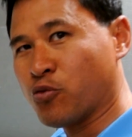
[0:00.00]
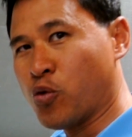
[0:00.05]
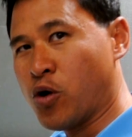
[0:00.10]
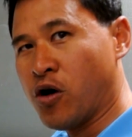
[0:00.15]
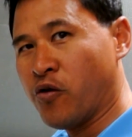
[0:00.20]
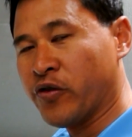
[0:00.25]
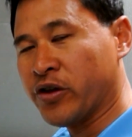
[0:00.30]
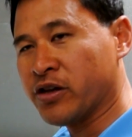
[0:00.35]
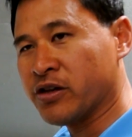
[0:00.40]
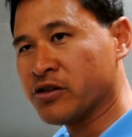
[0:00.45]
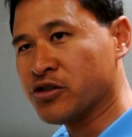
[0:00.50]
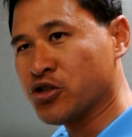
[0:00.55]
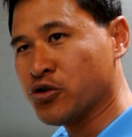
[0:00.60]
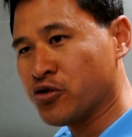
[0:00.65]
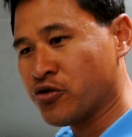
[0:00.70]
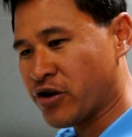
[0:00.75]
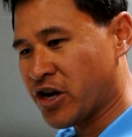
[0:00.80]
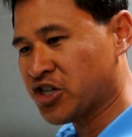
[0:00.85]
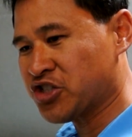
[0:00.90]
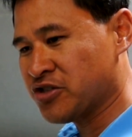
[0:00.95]
woven in 2
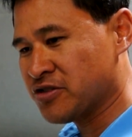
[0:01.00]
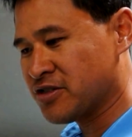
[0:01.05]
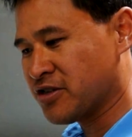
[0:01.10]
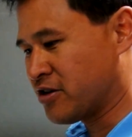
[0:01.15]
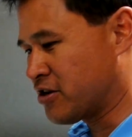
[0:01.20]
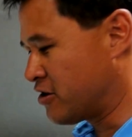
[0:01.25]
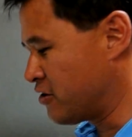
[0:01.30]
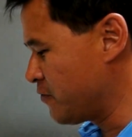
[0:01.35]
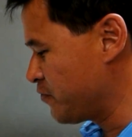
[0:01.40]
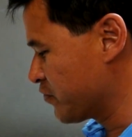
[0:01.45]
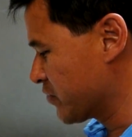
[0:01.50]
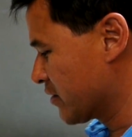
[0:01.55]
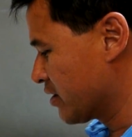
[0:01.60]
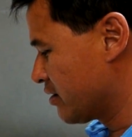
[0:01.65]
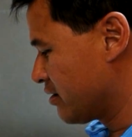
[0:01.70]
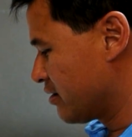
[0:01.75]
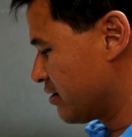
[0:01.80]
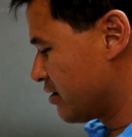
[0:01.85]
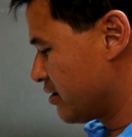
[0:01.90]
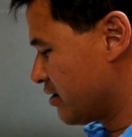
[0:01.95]
directions,
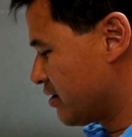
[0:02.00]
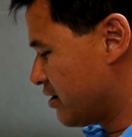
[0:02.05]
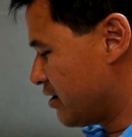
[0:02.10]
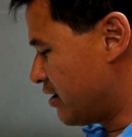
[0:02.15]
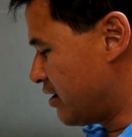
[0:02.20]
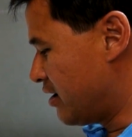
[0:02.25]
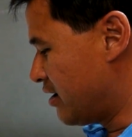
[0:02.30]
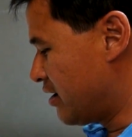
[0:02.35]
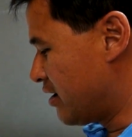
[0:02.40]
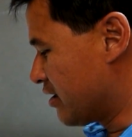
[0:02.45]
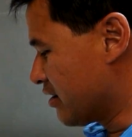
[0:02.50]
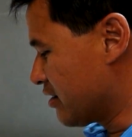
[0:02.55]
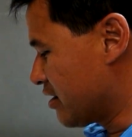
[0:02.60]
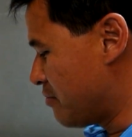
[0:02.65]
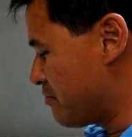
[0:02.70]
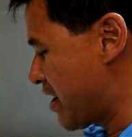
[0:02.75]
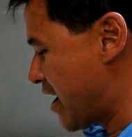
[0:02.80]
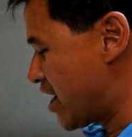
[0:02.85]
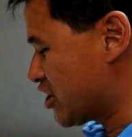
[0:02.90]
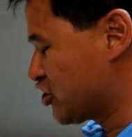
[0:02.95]

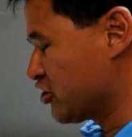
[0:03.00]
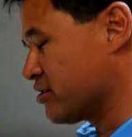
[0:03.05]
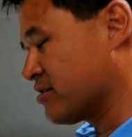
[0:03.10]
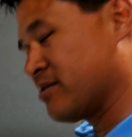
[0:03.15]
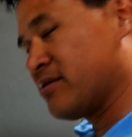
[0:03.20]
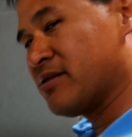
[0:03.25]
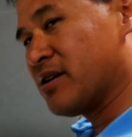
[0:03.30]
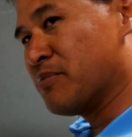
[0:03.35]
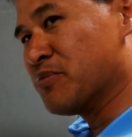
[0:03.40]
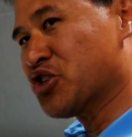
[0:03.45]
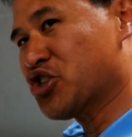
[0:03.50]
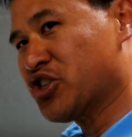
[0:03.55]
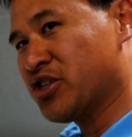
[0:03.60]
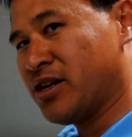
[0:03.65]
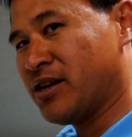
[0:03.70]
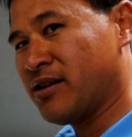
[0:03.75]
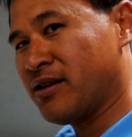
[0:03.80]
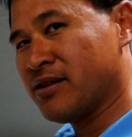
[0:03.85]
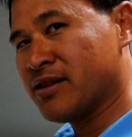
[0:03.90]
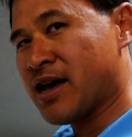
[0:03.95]
imagine a
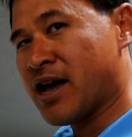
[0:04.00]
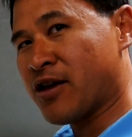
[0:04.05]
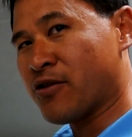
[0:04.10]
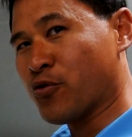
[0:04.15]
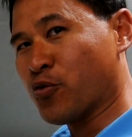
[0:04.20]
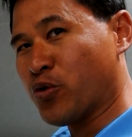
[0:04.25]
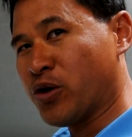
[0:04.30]
machine that